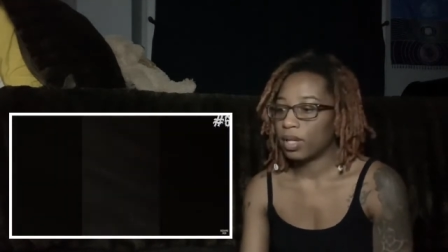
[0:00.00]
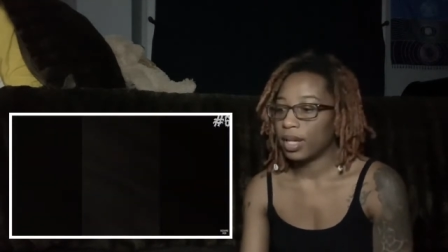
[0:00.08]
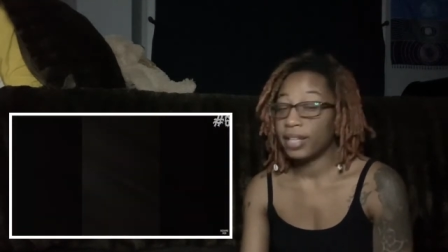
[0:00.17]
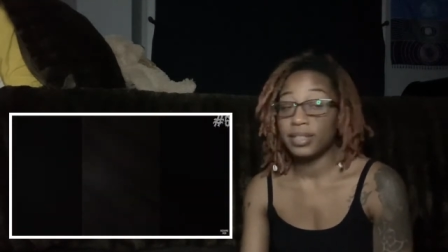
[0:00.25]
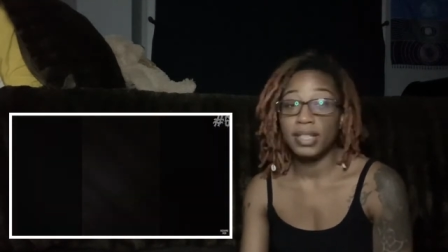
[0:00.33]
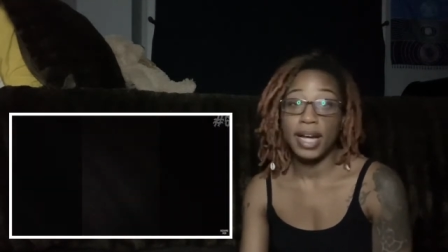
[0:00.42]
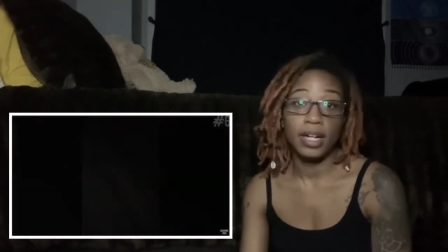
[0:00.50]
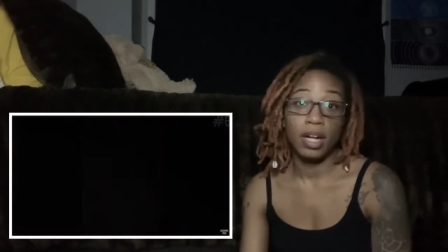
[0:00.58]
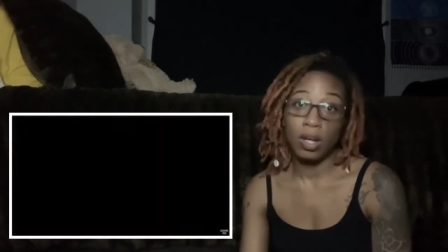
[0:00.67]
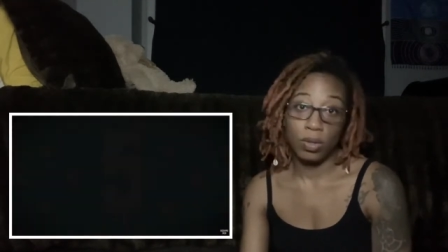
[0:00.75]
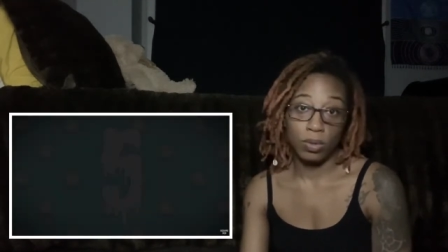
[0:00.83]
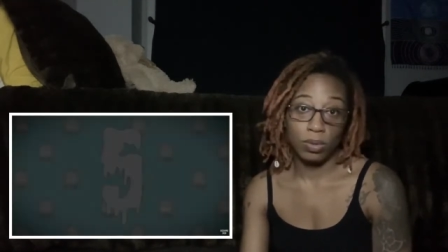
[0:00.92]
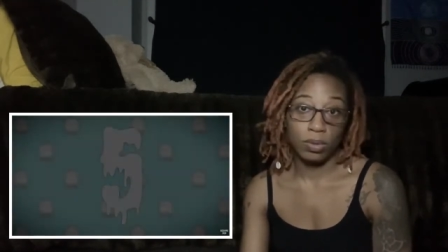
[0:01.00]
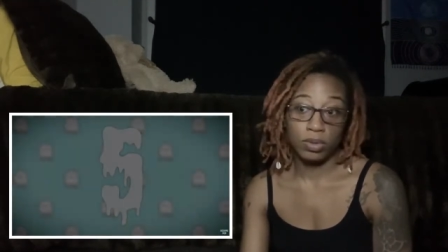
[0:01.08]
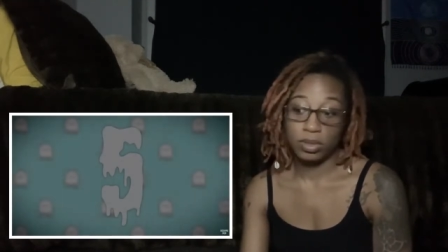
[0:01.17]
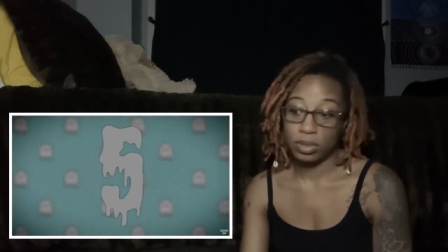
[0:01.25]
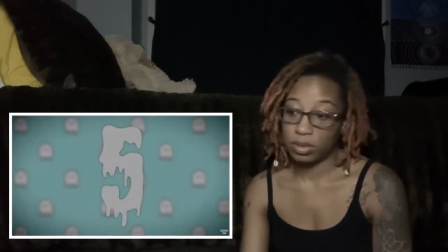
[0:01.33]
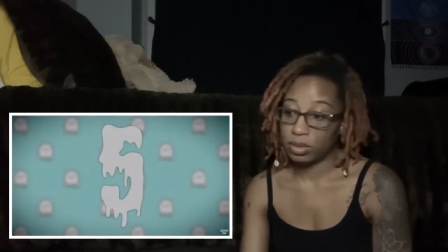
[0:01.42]
It's not a
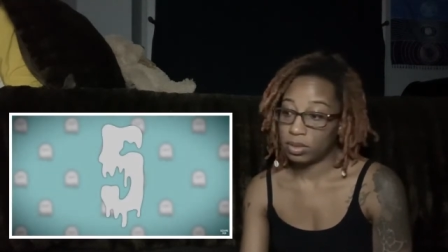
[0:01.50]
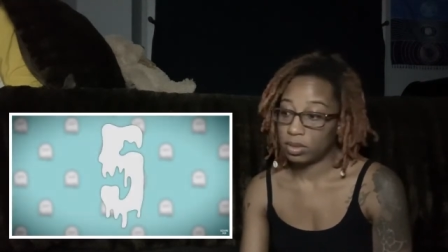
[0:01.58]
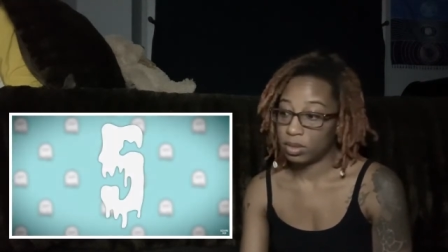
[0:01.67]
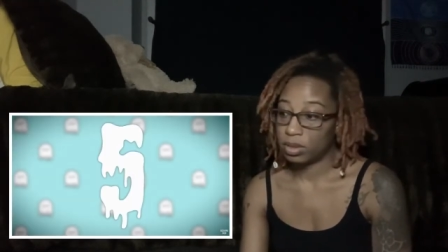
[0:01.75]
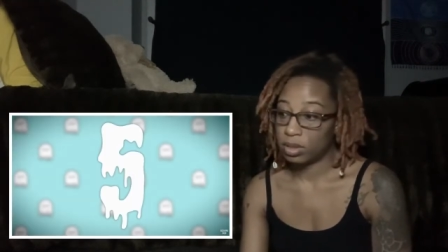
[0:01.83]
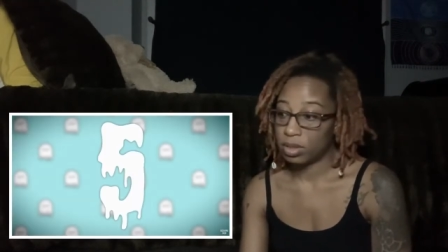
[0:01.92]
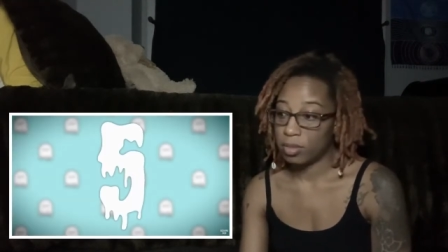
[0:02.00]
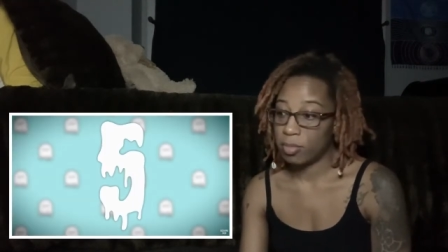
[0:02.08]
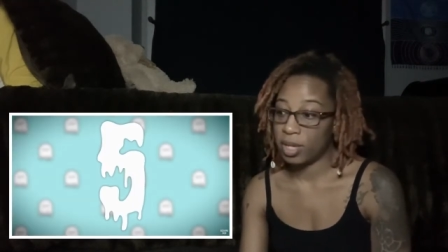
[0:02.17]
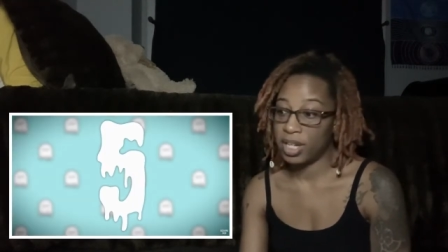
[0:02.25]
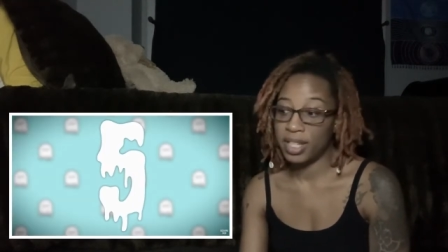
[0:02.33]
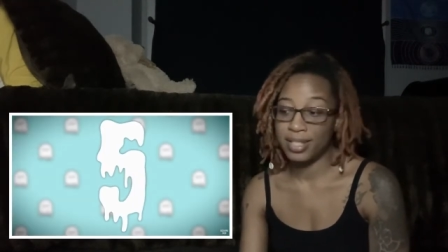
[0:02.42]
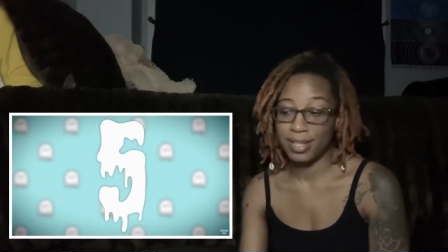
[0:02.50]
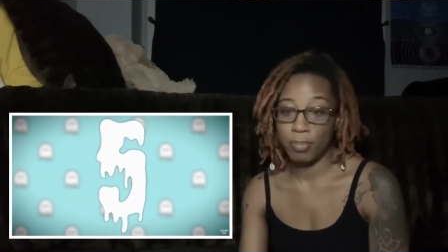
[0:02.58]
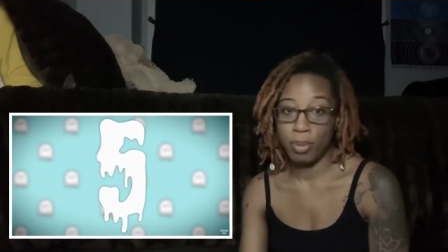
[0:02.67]
hoax, but is it